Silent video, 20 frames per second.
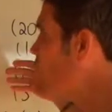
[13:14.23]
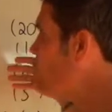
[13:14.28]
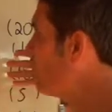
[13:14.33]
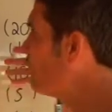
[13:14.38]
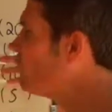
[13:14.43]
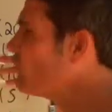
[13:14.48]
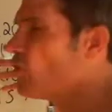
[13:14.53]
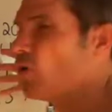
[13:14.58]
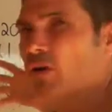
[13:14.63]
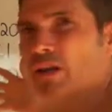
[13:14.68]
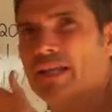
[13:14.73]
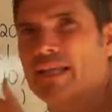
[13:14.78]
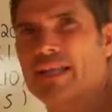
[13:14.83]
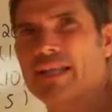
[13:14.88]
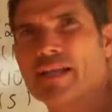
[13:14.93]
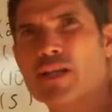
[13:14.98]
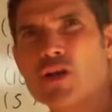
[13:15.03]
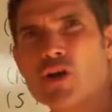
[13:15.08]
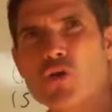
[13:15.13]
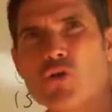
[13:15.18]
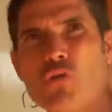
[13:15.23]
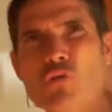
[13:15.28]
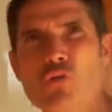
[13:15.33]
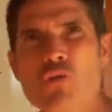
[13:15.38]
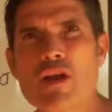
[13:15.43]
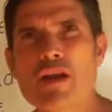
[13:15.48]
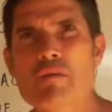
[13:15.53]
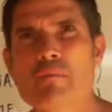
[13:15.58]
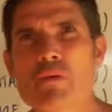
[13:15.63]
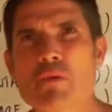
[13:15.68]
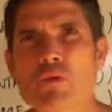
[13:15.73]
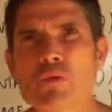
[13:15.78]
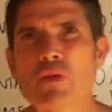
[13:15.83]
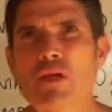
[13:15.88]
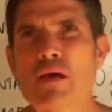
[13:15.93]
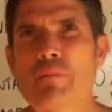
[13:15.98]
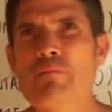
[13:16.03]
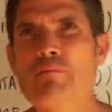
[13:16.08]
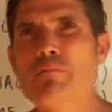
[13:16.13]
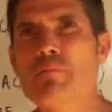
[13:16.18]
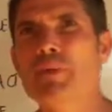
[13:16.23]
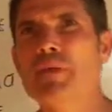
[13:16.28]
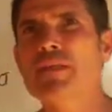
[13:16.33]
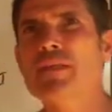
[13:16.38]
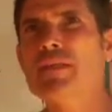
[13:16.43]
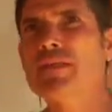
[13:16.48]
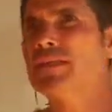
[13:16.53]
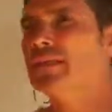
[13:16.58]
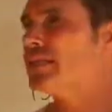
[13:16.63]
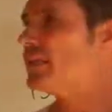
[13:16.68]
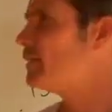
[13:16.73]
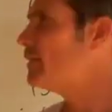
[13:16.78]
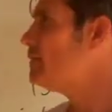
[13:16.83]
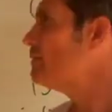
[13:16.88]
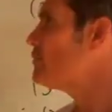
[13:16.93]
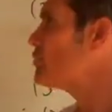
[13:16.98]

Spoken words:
we've got an incredible ability